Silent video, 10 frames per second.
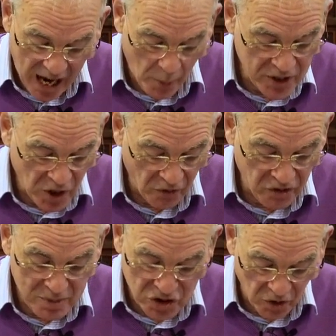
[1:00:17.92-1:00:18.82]
How he got
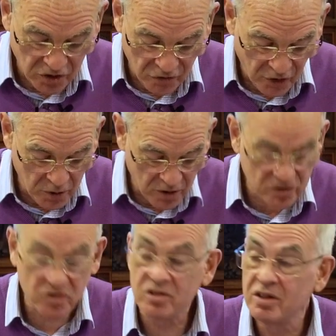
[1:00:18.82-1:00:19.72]
them is not the
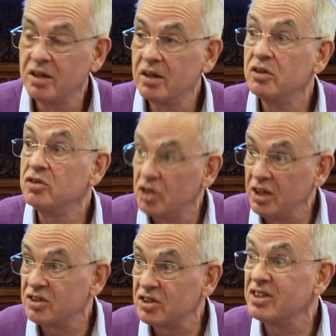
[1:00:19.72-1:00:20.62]
focus.
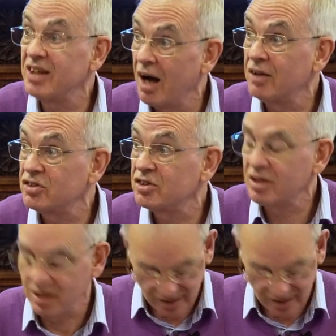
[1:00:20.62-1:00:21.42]
Jesus, the answer,